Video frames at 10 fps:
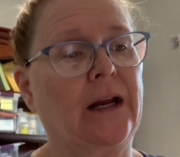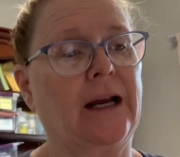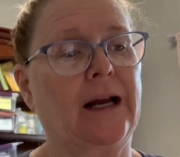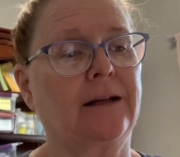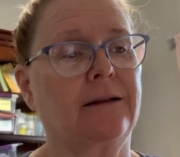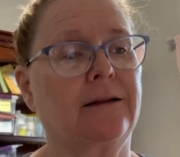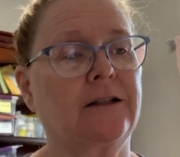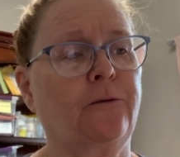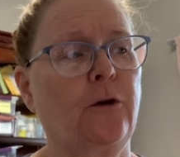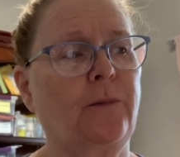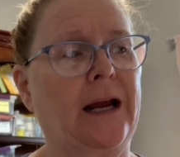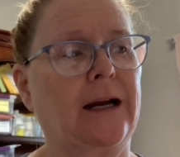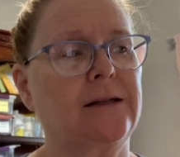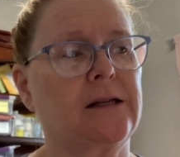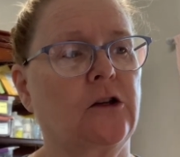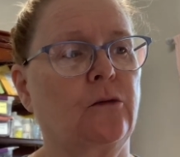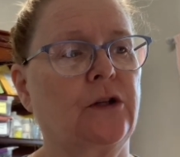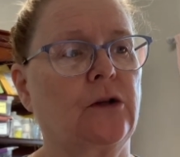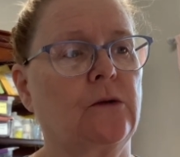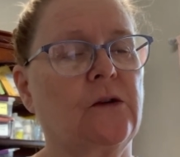And the different paints that you
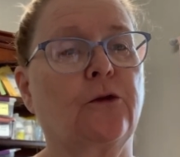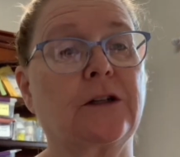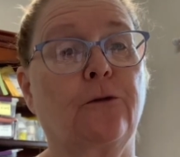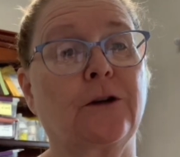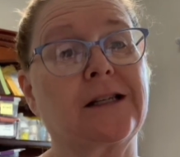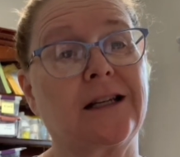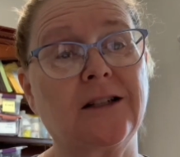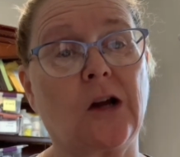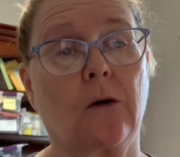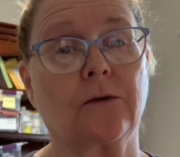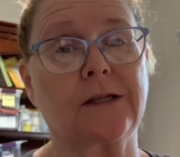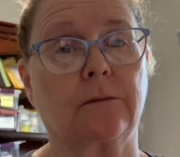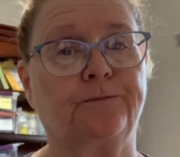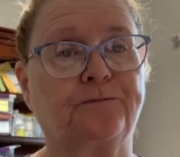would use for different skin tones.